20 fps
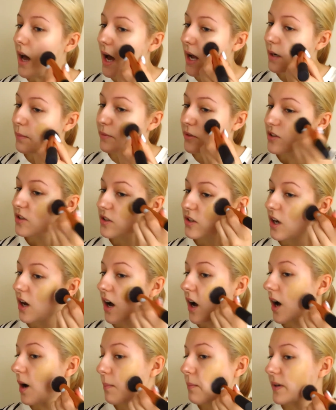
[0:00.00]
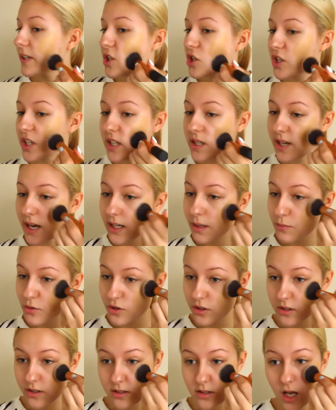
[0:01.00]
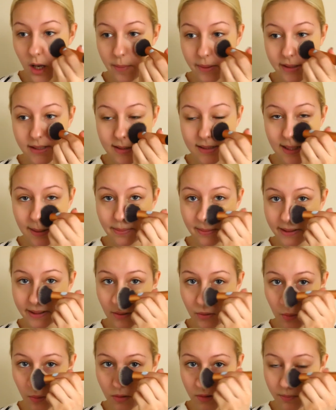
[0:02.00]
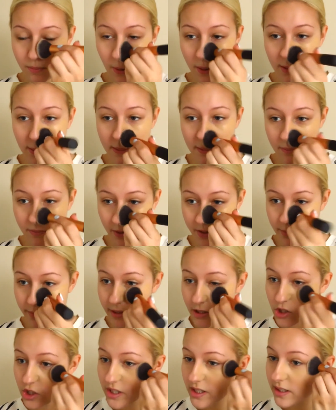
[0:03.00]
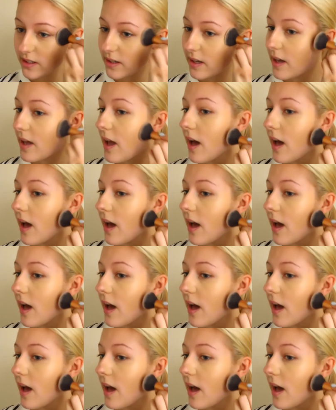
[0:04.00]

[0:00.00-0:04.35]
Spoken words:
I'm going to start on my cheek, and I'm just going to start by stippling all the product across my cheek.